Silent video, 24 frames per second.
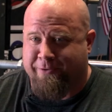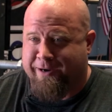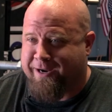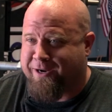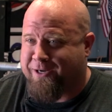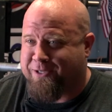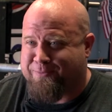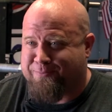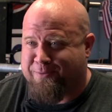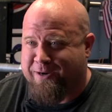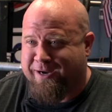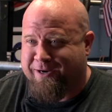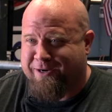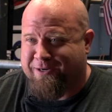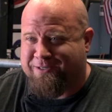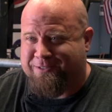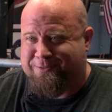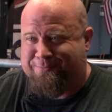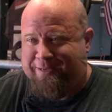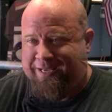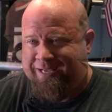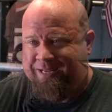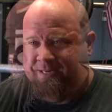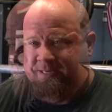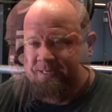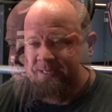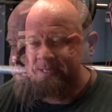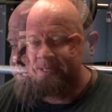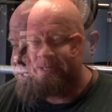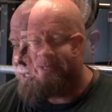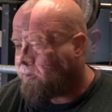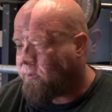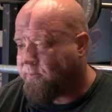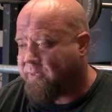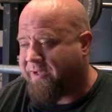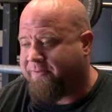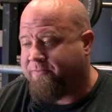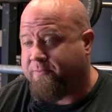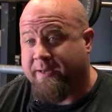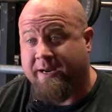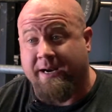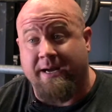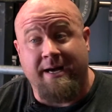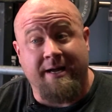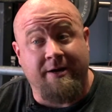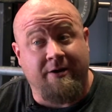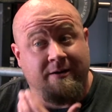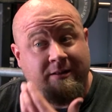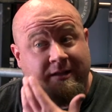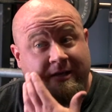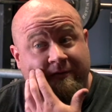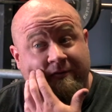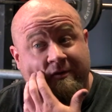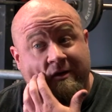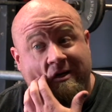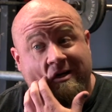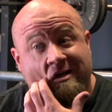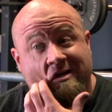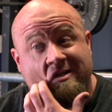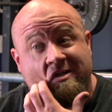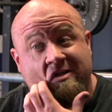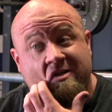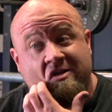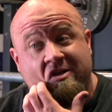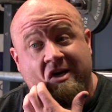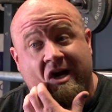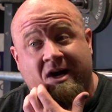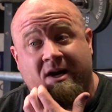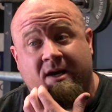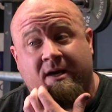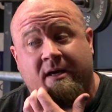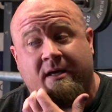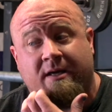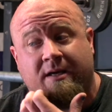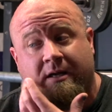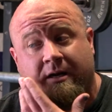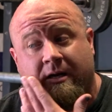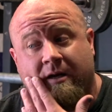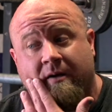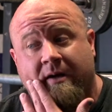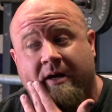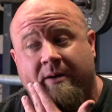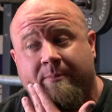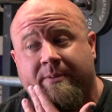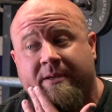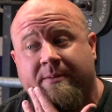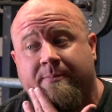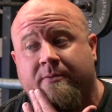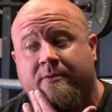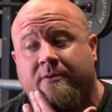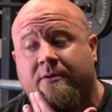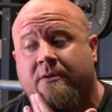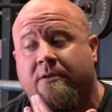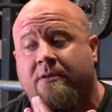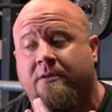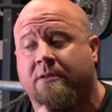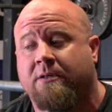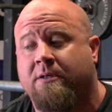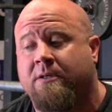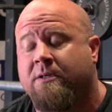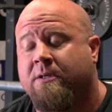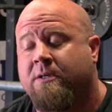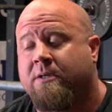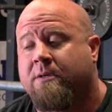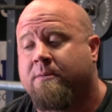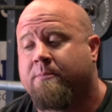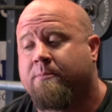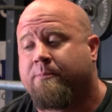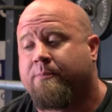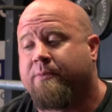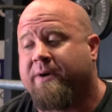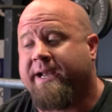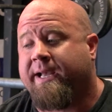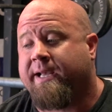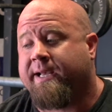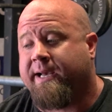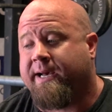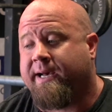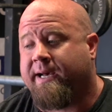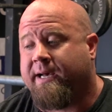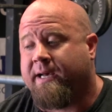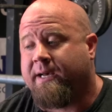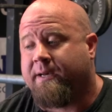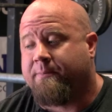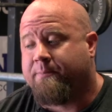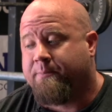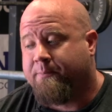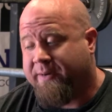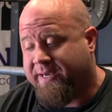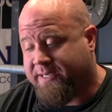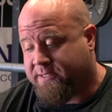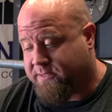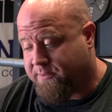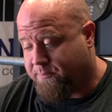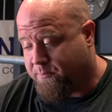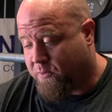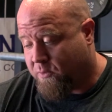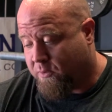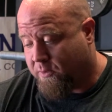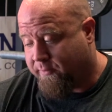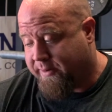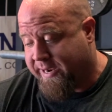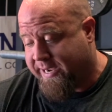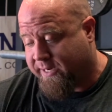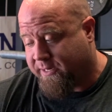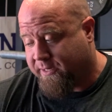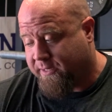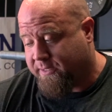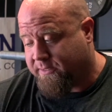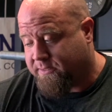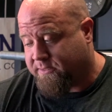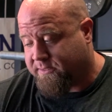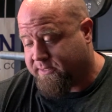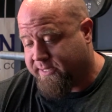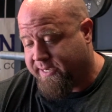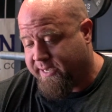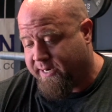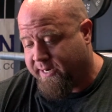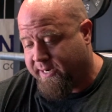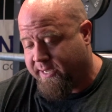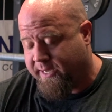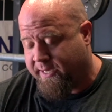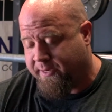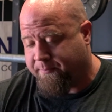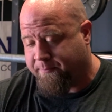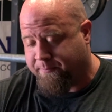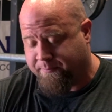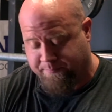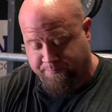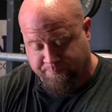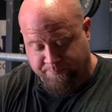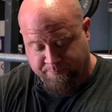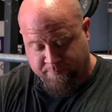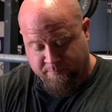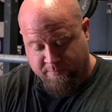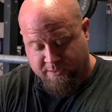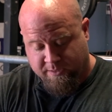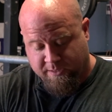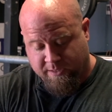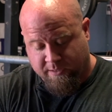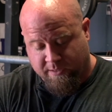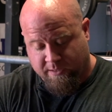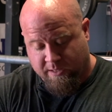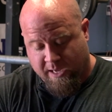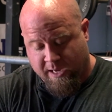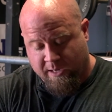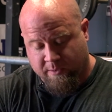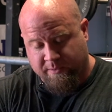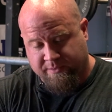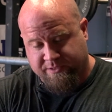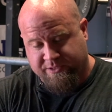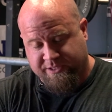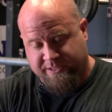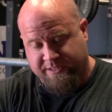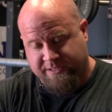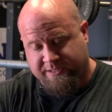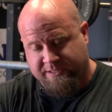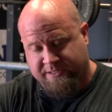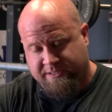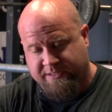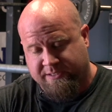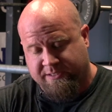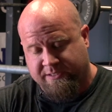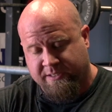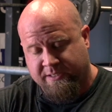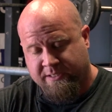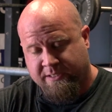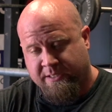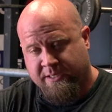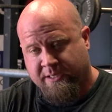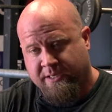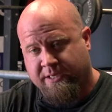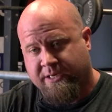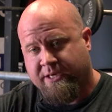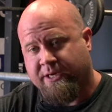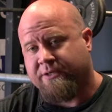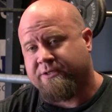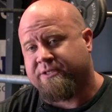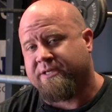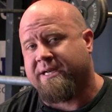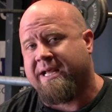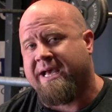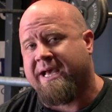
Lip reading: Records Breakers meet. So we'll have about 100 lifters trying to, help people break some more records. And, along with just coaching